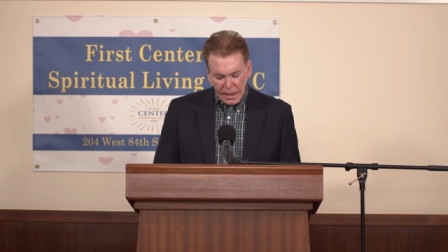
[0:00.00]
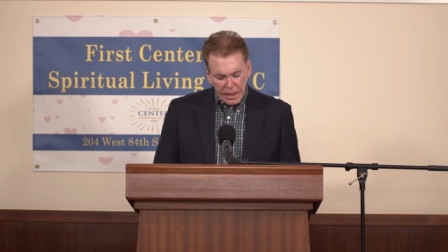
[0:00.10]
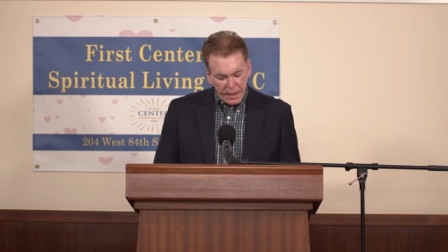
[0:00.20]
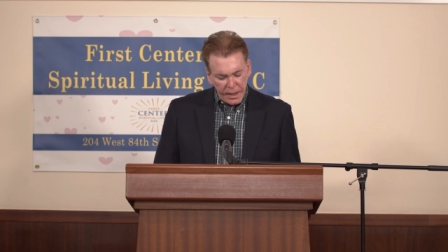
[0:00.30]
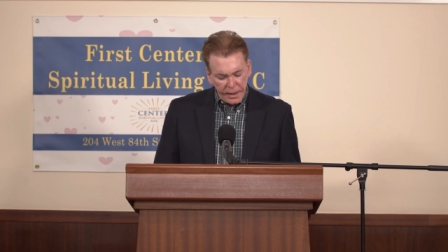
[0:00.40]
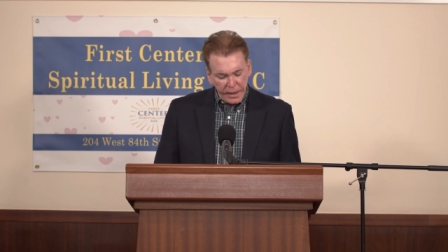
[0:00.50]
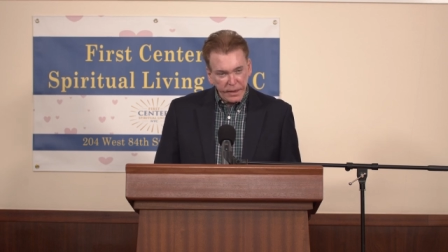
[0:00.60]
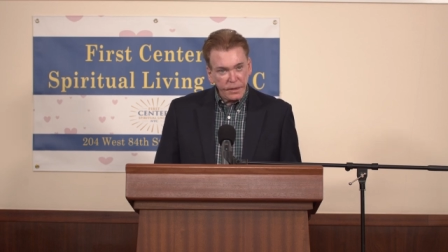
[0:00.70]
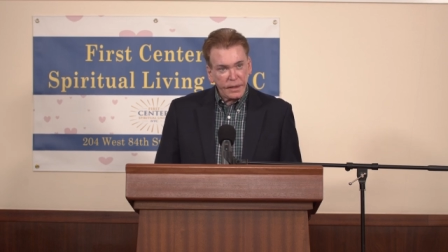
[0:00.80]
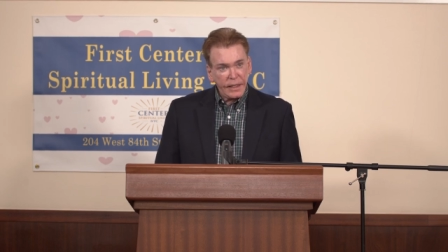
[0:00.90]
uh,
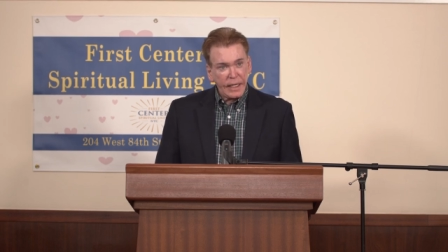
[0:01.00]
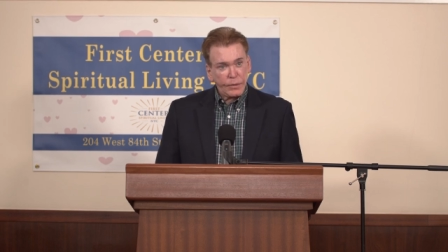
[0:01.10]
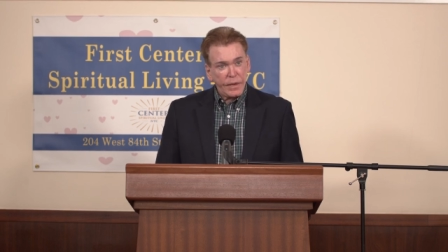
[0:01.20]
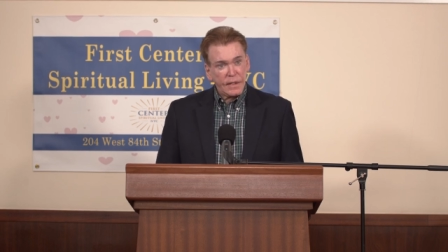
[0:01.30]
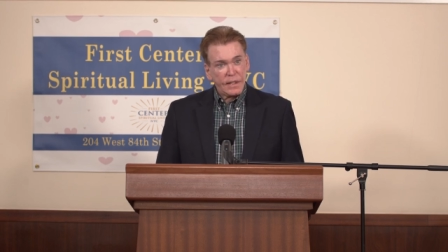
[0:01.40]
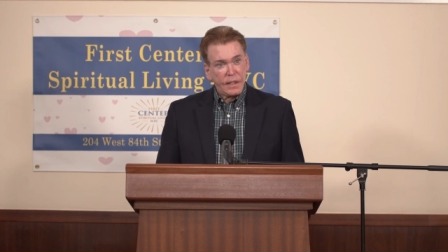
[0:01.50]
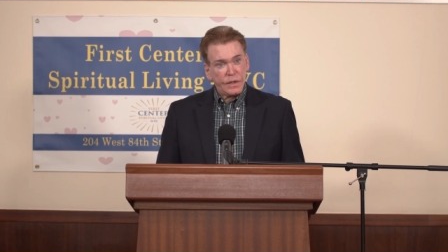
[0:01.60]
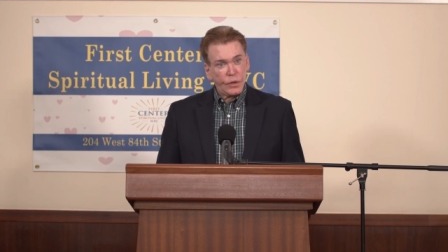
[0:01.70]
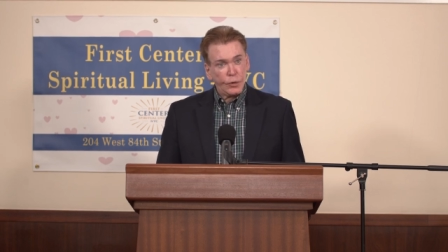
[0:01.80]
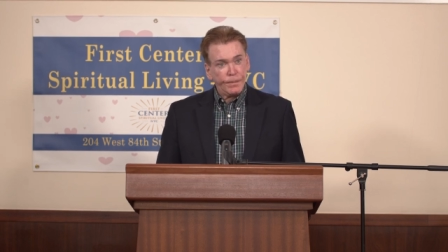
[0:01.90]
and connect with us on
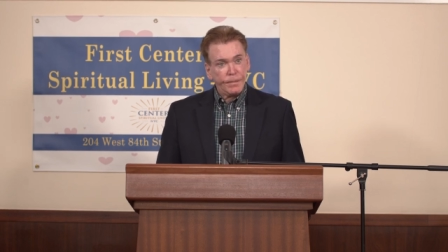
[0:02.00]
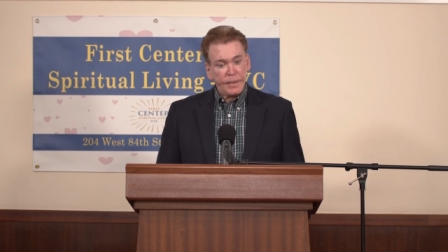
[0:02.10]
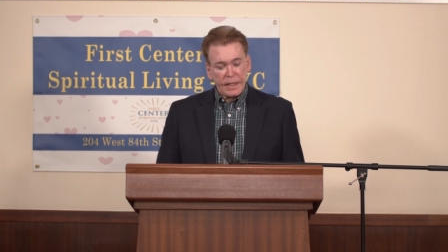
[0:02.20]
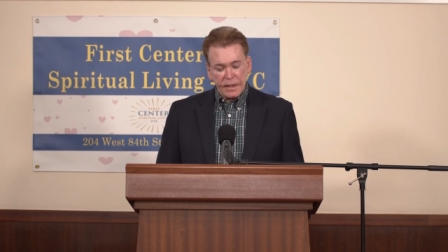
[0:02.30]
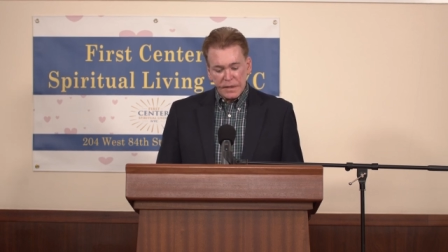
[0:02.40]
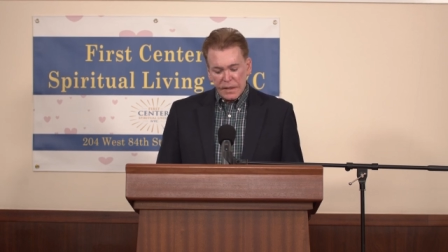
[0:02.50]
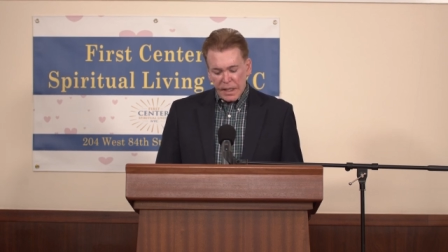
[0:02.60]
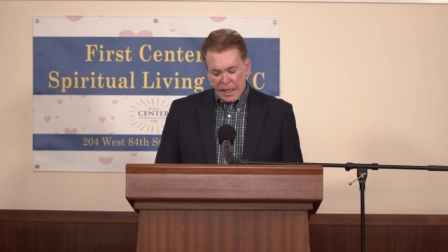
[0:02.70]
Zoom because